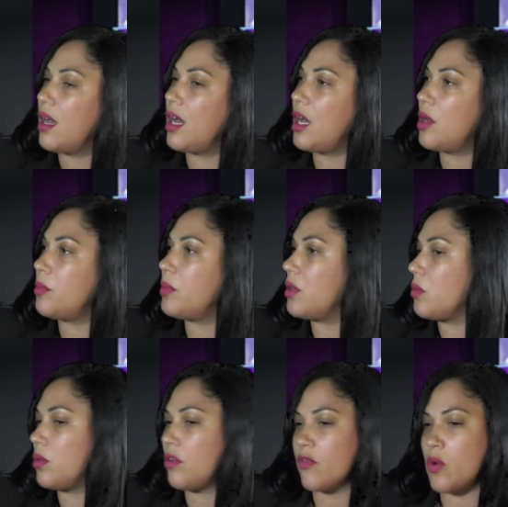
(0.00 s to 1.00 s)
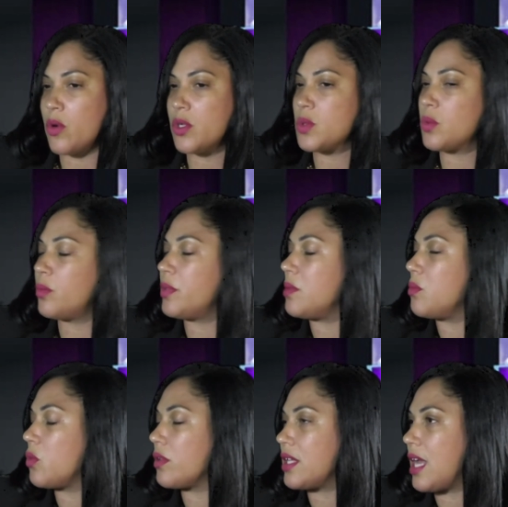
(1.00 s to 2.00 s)
Uh, but of course, we'll be
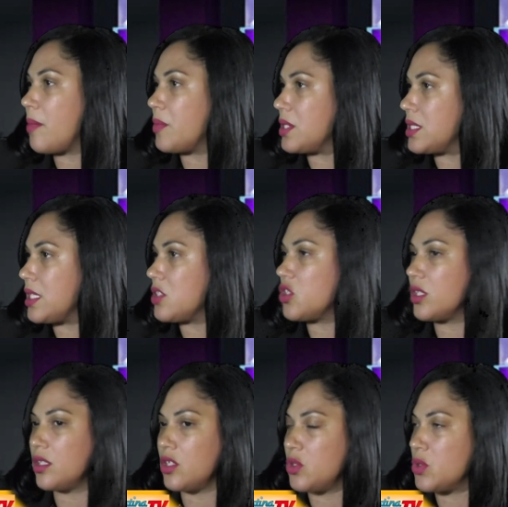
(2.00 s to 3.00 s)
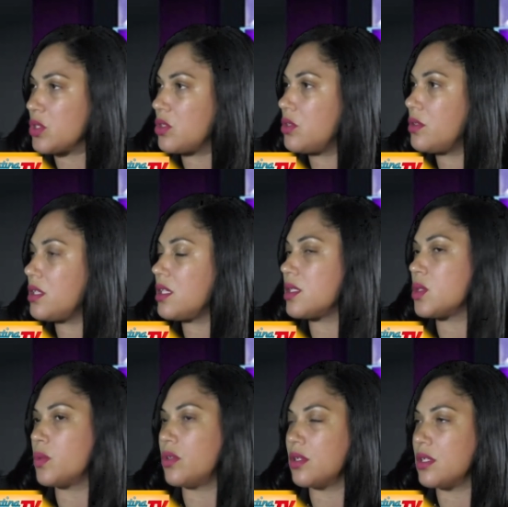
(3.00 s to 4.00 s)
more than happy to take gently used clothing
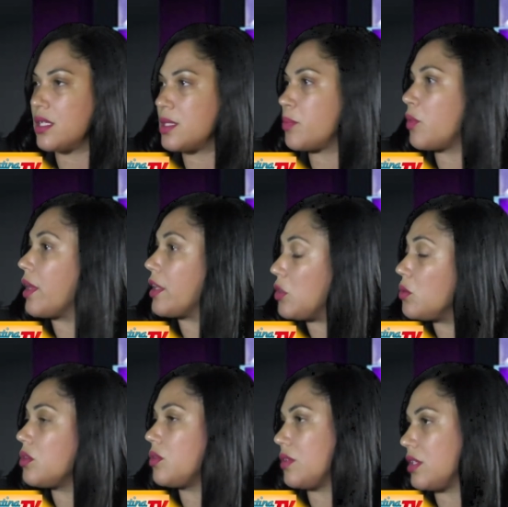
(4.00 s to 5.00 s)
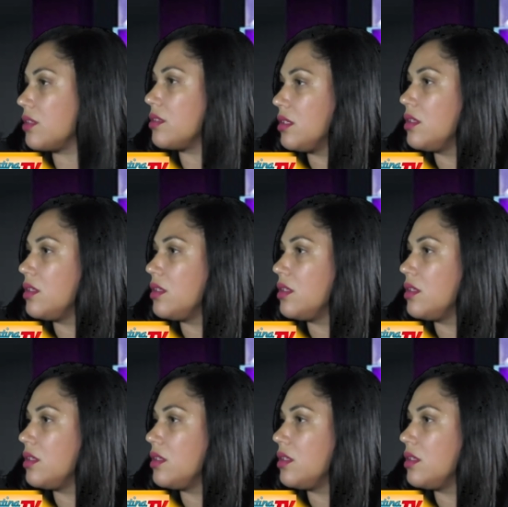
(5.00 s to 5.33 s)
as well as brand new clothing